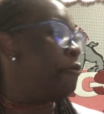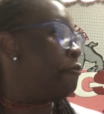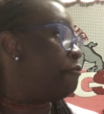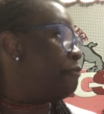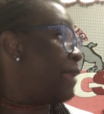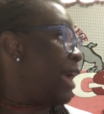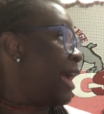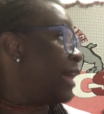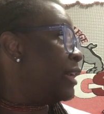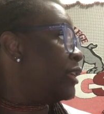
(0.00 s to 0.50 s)

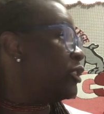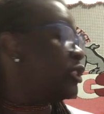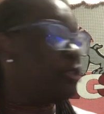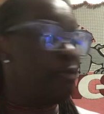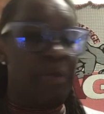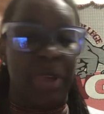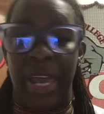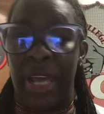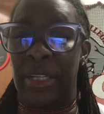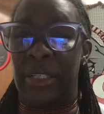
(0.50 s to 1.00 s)

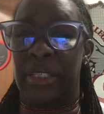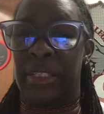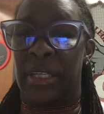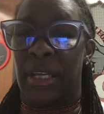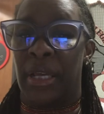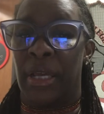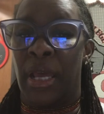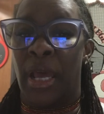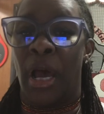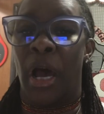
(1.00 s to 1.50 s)
management
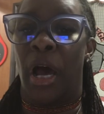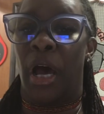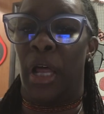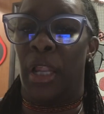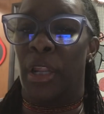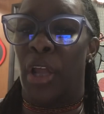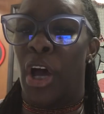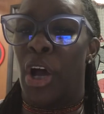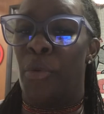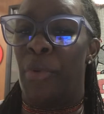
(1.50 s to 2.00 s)

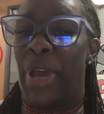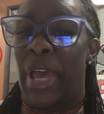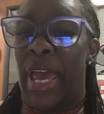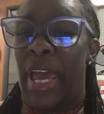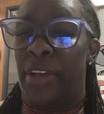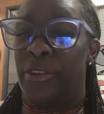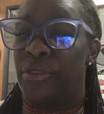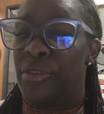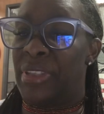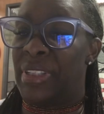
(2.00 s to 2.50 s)
along with
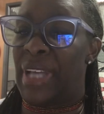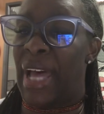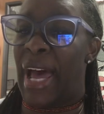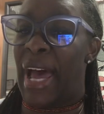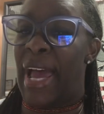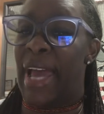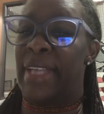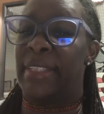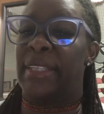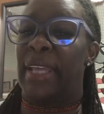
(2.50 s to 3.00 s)

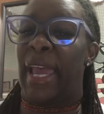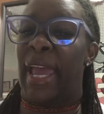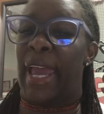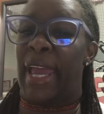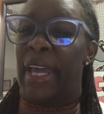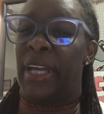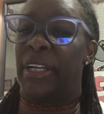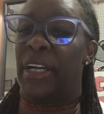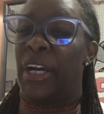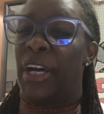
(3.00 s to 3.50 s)
exercise
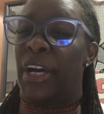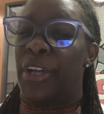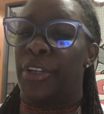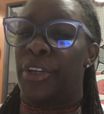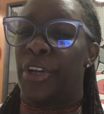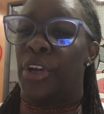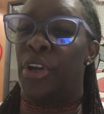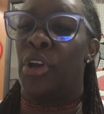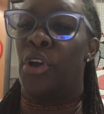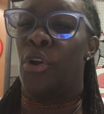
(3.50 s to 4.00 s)
and
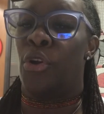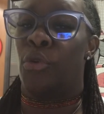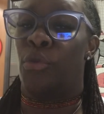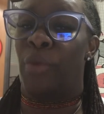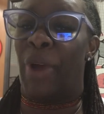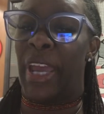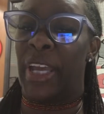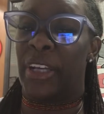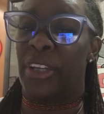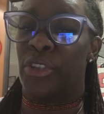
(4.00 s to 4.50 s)
other
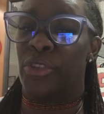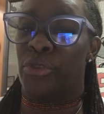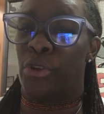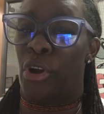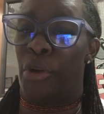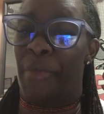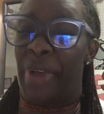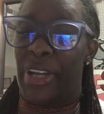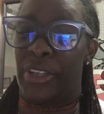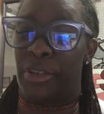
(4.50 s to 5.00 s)
weight
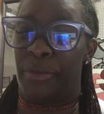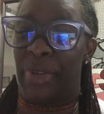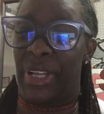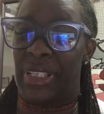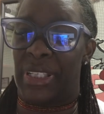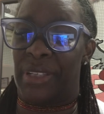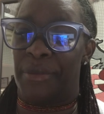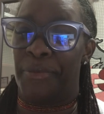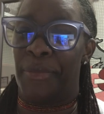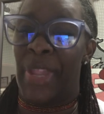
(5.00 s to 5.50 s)
control
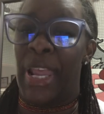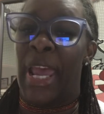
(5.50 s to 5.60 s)
measurements.